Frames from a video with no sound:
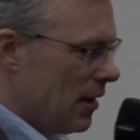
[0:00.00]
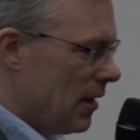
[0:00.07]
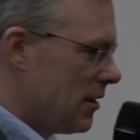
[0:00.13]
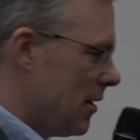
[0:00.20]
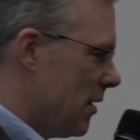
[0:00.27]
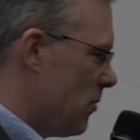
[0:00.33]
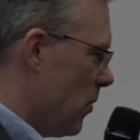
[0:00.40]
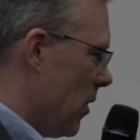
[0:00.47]
I
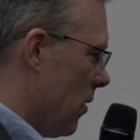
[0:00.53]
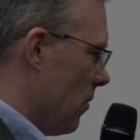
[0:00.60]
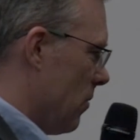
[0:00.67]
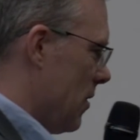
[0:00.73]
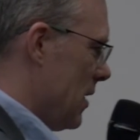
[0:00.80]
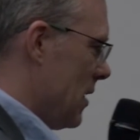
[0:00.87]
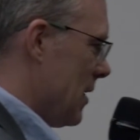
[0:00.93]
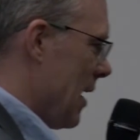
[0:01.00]
said,
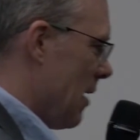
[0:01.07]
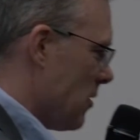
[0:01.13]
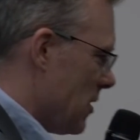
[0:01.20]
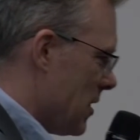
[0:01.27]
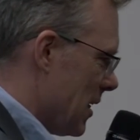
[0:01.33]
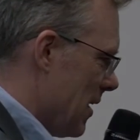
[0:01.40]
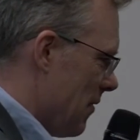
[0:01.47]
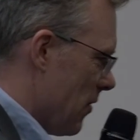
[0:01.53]
well, it
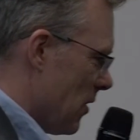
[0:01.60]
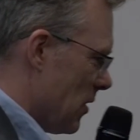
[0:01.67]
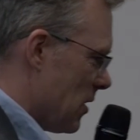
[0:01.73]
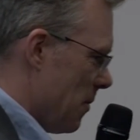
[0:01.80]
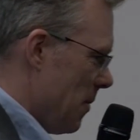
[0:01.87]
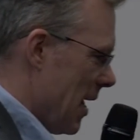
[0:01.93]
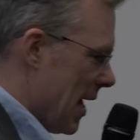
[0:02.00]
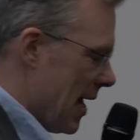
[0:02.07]
sounds
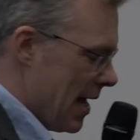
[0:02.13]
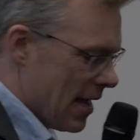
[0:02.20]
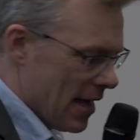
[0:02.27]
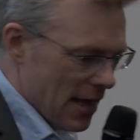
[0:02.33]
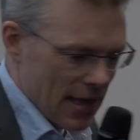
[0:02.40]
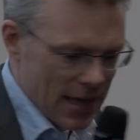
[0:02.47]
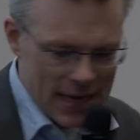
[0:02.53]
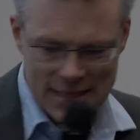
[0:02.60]
significant to me.
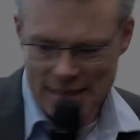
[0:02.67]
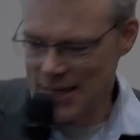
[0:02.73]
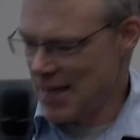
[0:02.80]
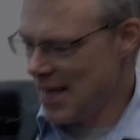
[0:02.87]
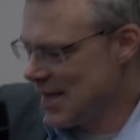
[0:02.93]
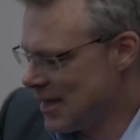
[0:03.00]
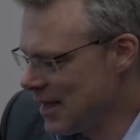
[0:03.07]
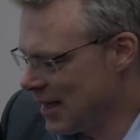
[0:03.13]
He said,
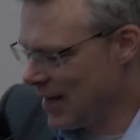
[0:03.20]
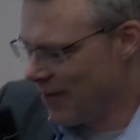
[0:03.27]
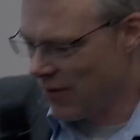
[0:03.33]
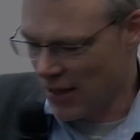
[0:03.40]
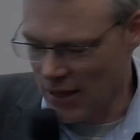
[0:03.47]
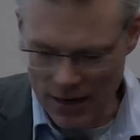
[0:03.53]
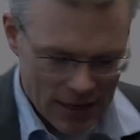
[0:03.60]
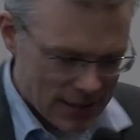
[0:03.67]
it is
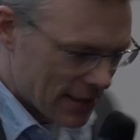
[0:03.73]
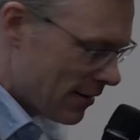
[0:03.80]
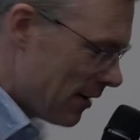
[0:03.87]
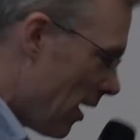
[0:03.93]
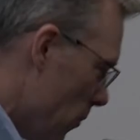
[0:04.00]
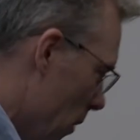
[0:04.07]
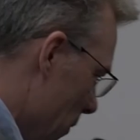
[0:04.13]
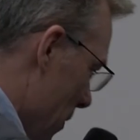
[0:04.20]
significant. I said,
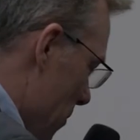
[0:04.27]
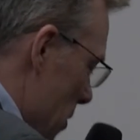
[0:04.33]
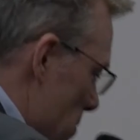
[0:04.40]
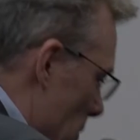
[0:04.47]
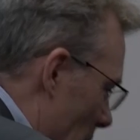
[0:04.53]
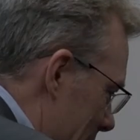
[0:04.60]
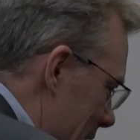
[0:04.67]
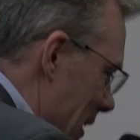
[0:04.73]
no, well, then
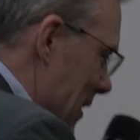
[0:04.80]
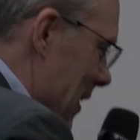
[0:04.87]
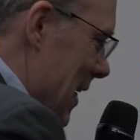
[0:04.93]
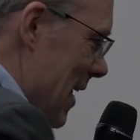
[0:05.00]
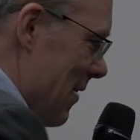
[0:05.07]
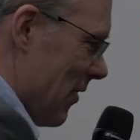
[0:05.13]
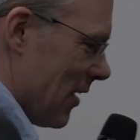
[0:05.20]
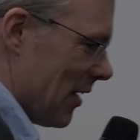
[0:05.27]
we'd mark it as
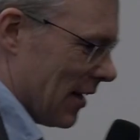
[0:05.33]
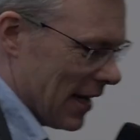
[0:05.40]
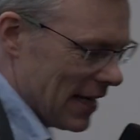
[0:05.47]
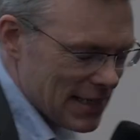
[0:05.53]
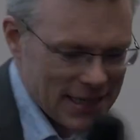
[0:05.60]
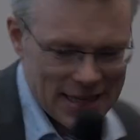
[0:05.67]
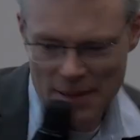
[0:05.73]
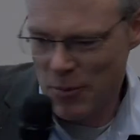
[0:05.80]
significant.
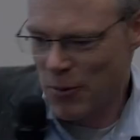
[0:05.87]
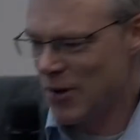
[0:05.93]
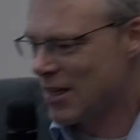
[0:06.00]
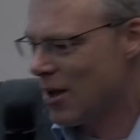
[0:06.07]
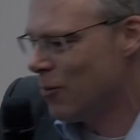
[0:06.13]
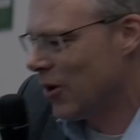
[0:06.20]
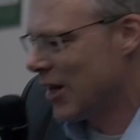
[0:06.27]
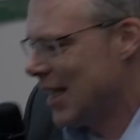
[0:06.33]
He said, yeah, but we
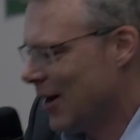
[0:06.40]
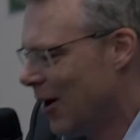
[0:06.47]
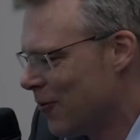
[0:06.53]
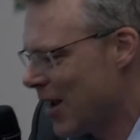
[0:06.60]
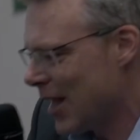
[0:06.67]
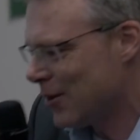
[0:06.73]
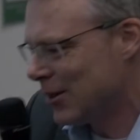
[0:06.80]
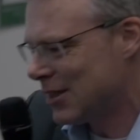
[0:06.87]
don't want it in
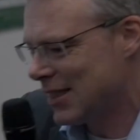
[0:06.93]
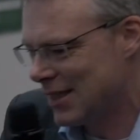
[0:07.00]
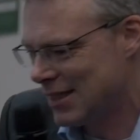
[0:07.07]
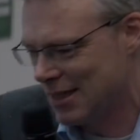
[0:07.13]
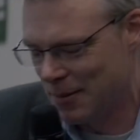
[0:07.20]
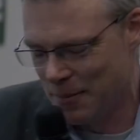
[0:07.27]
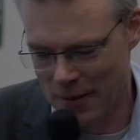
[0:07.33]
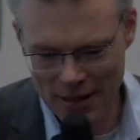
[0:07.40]
our record
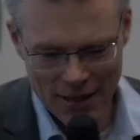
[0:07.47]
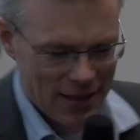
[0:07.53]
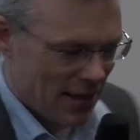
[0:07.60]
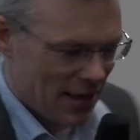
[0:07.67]
system.